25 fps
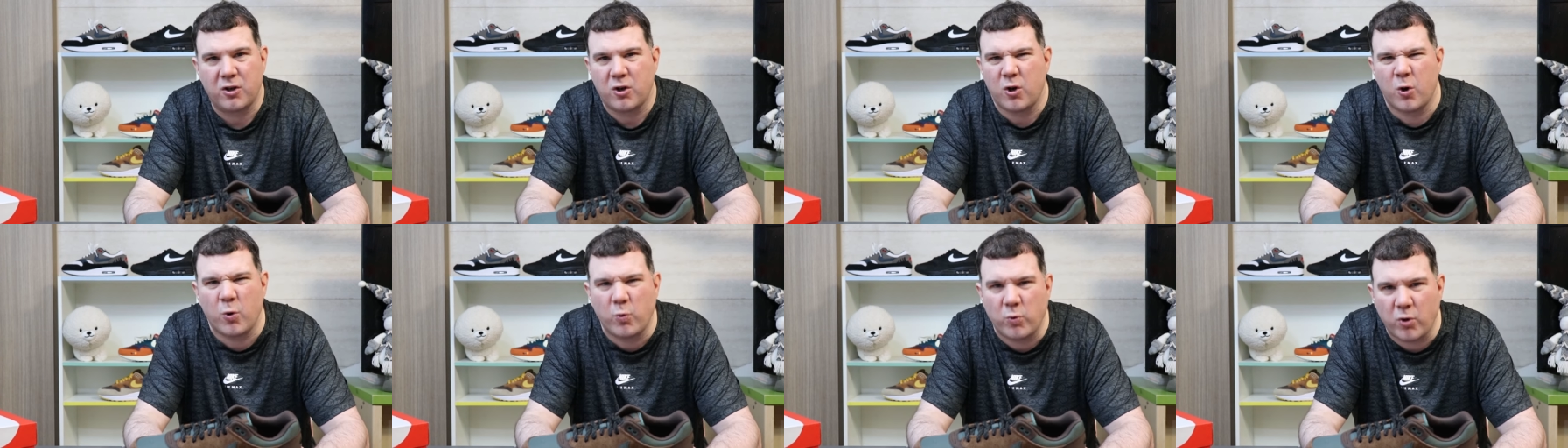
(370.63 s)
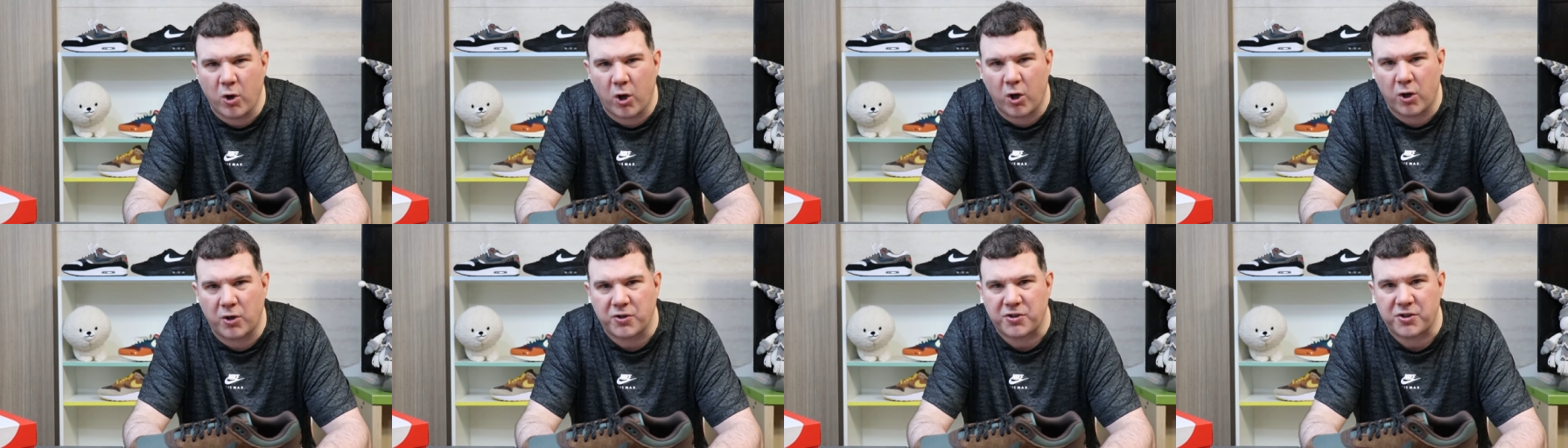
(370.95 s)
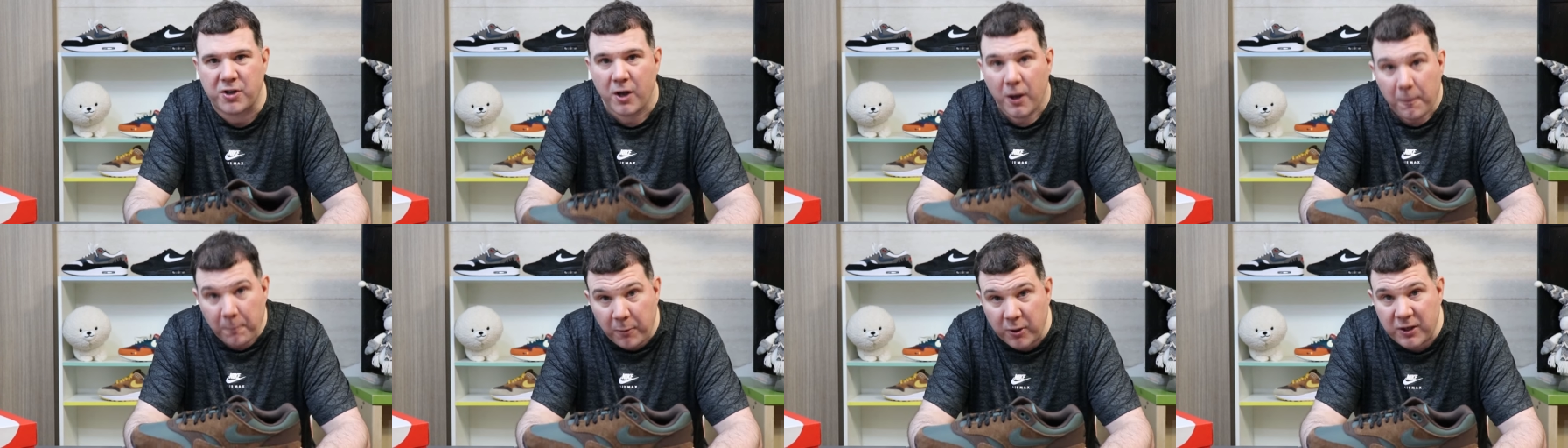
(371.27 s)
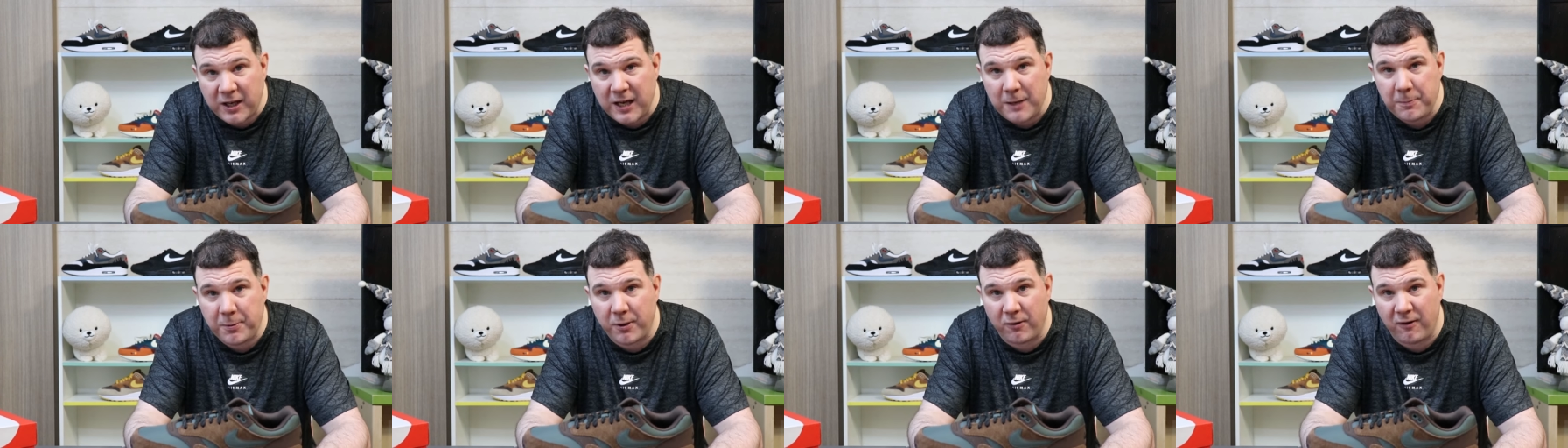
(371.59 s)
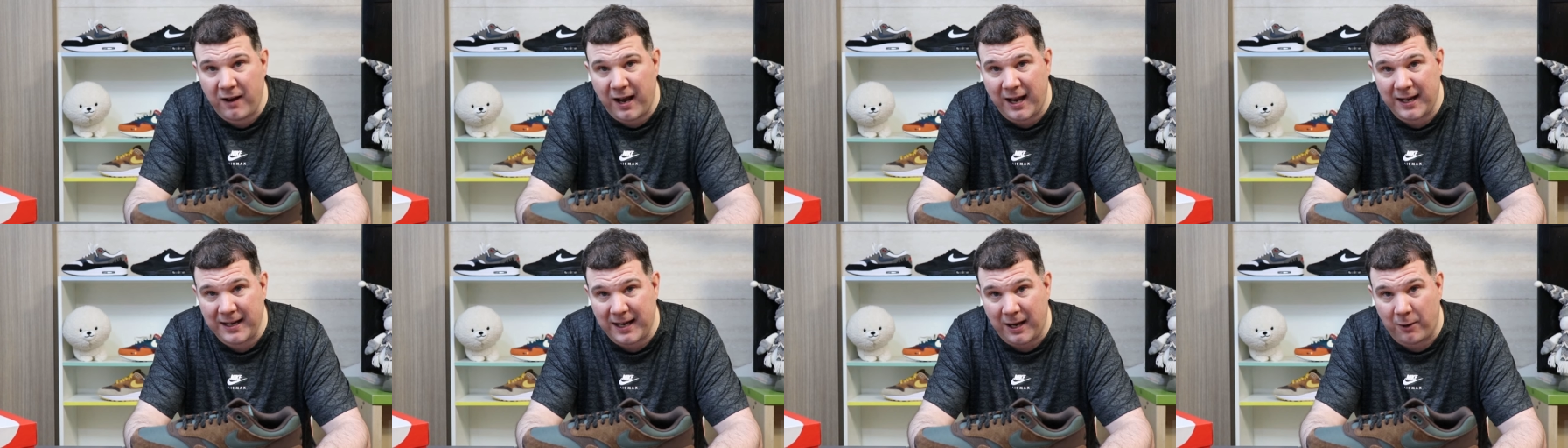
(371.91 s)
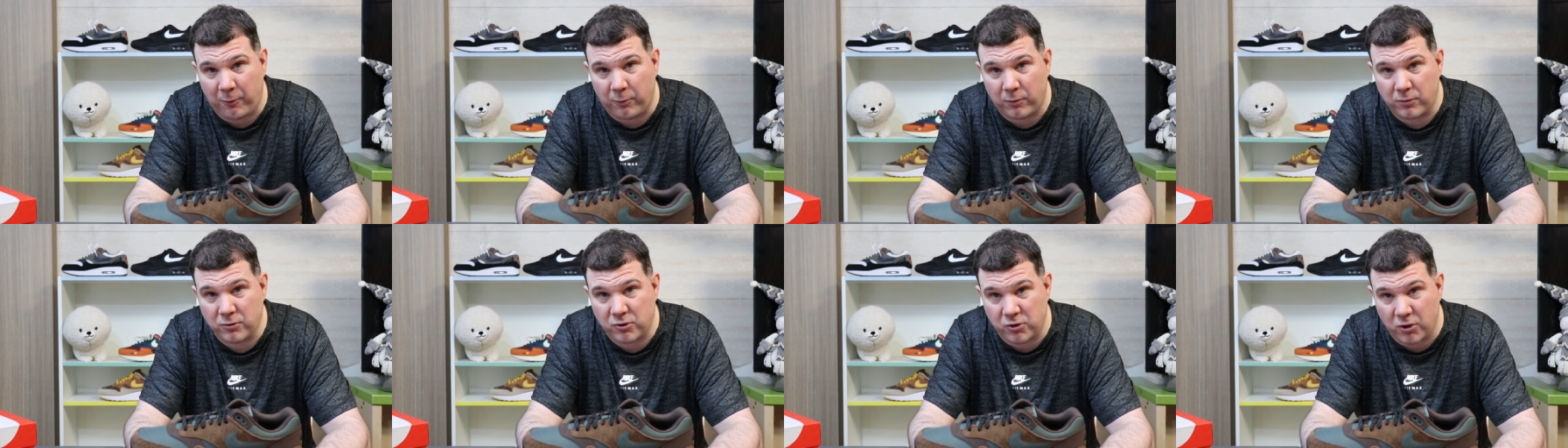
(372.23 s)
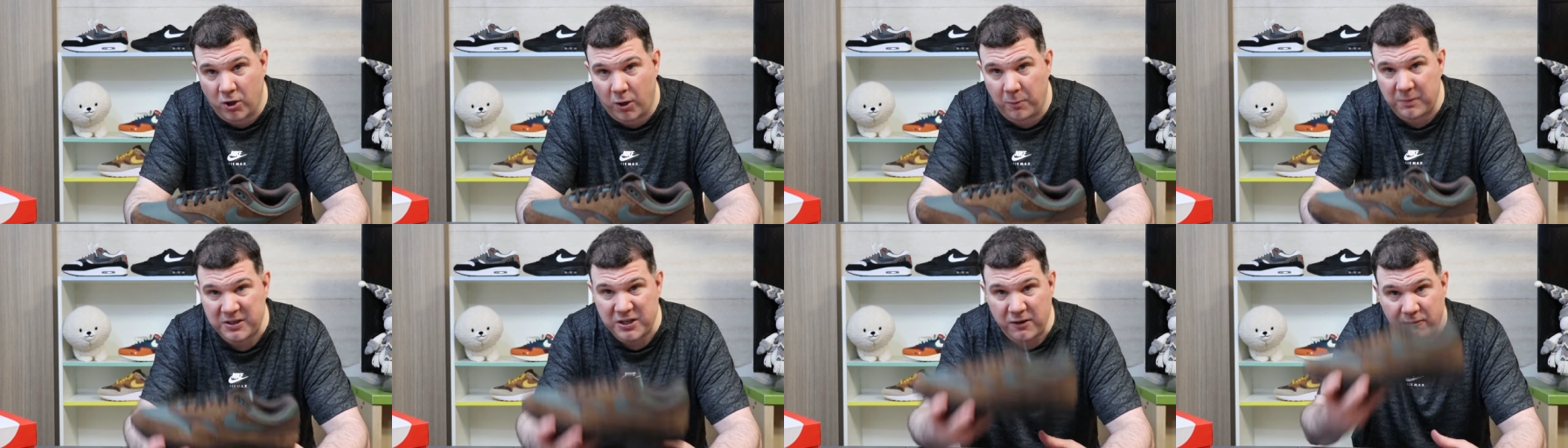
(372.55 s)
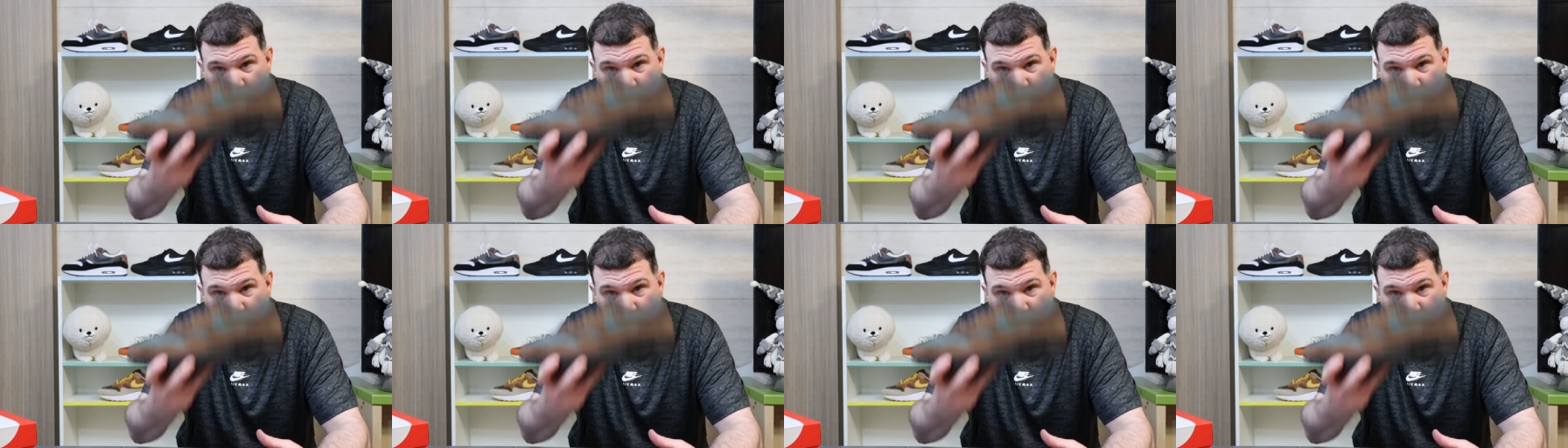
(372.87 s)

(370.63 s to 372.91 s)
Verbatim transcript: who knows? But keep your eye out. Do you know what I mean?